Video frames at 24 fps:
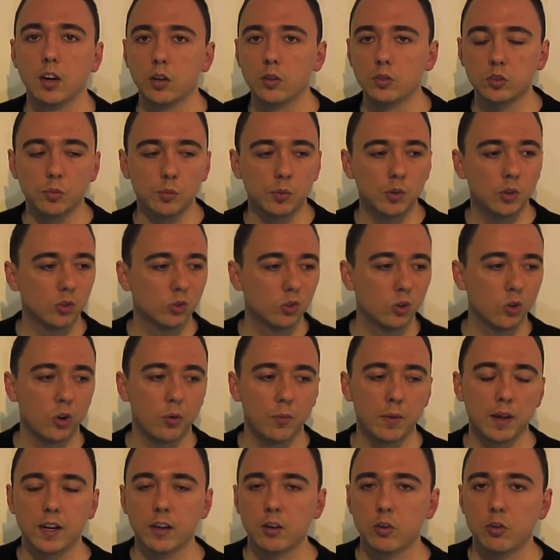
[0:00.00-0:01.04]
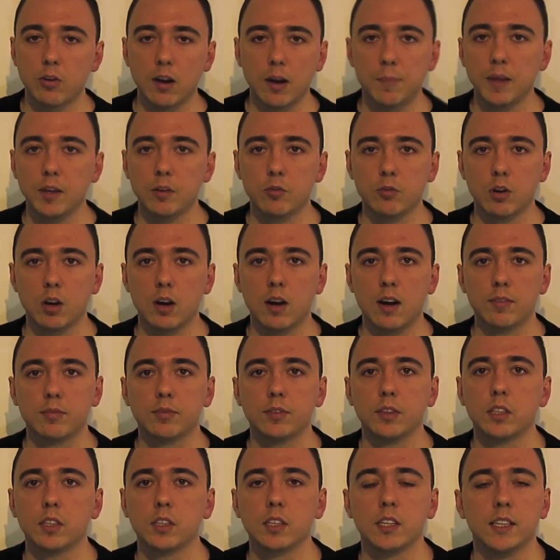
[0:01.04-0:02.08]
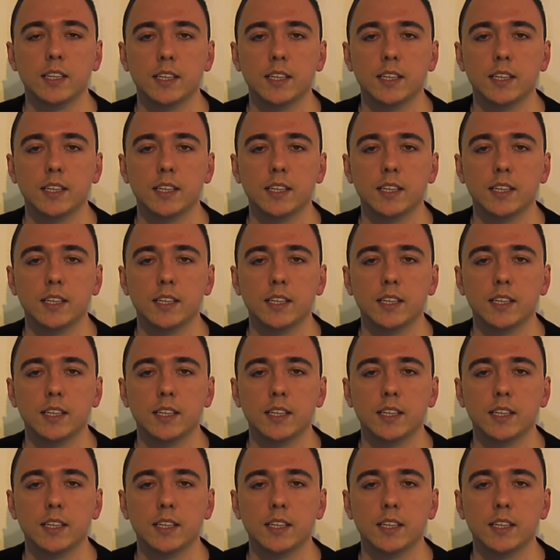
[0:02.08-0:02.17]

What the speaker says: So we're not talking about a crappy draft that